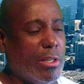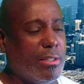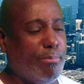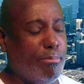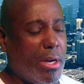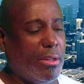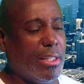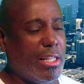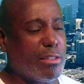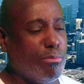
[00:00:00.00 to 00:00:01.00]
this
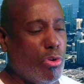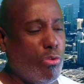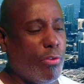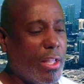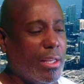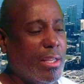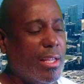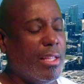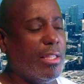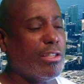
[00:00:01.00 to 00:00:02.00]
building is moving.
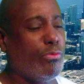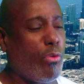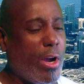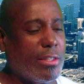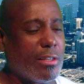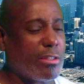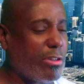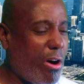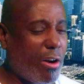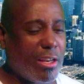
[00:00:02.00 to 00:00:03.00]
This voice is
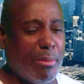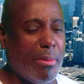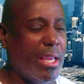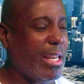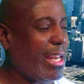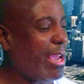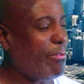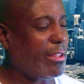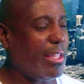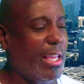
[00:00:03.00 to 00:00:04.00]
talking to me, and
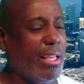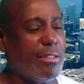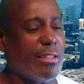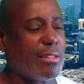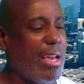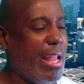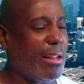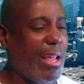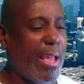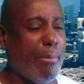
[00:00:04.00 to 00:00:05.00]
everything is just kind
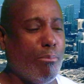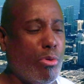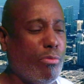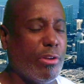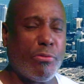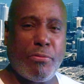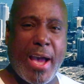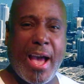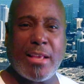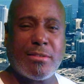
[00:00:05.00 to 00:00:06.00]
of like moving
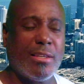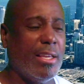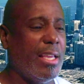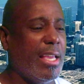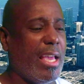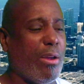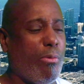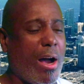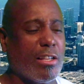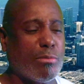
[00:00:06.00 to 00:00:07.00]
fast. And
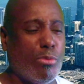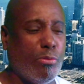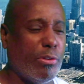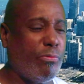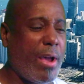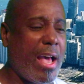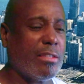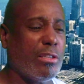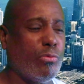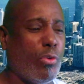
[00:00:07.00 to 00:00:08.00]
while it's moving
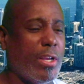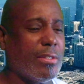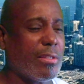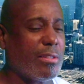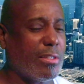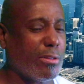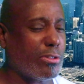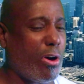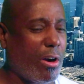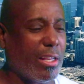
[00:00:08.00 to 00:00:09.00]
fast, this voice is still
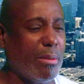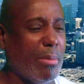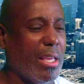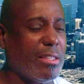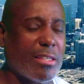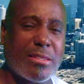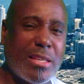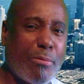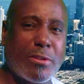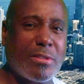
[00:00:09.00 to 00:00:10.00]
talking to me. It just
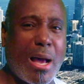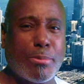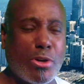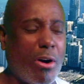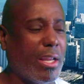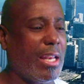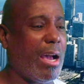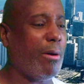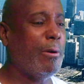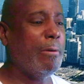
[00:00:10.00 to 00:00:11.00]
never stopped talking.
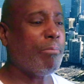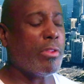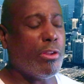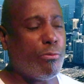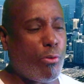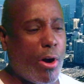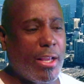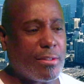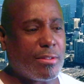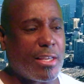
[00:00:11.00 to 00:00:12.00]
Now, the
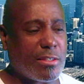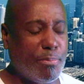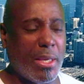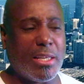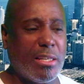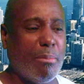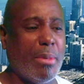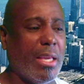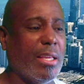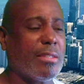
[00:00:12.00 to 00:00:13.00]
voice that's speaking to
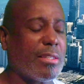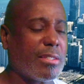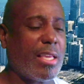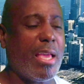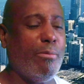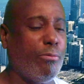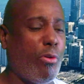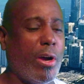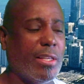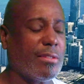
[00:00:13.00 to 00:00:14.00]
me is the same
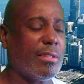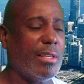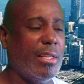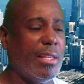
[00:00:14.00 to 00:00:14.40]
voice